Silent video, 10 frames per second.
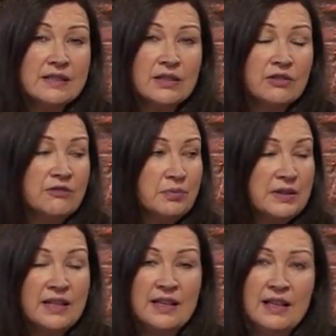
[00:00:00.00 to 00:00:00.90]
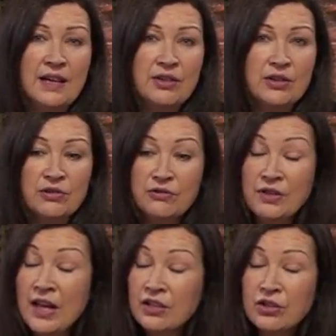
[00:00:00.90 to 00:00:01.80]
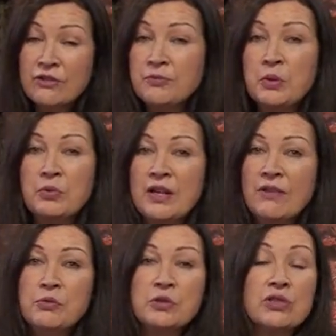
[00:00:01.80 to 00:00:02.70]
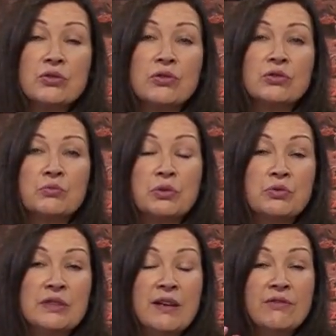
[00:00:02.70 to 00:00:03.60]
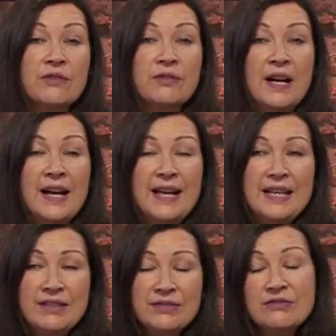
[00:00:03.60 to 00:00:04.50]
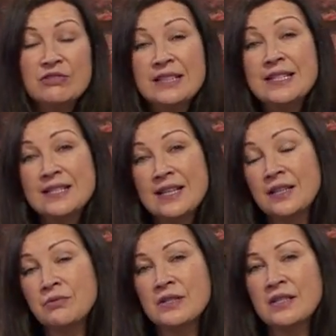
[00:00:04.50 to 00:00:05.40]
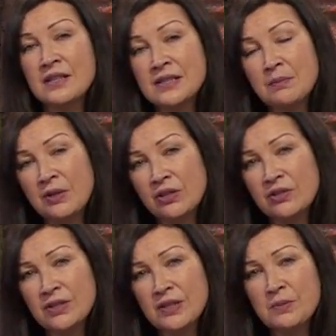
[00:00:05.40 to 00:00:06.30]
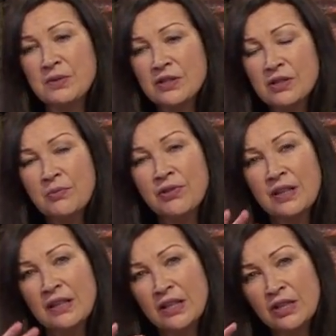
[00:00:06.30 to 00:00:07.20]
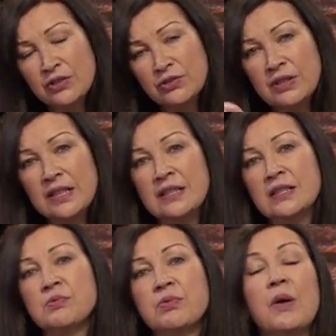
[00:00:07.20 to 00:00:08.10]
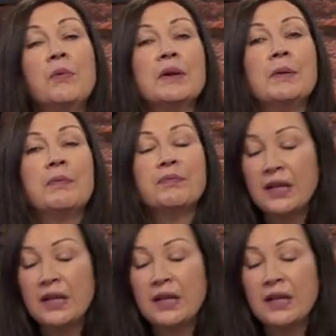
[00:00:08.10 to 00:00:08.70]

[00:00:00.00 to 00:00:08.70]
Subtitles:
It could have been the air. It could have been, we never were told, and we would never have even really said it was the antibiotics, but something triggered his problem.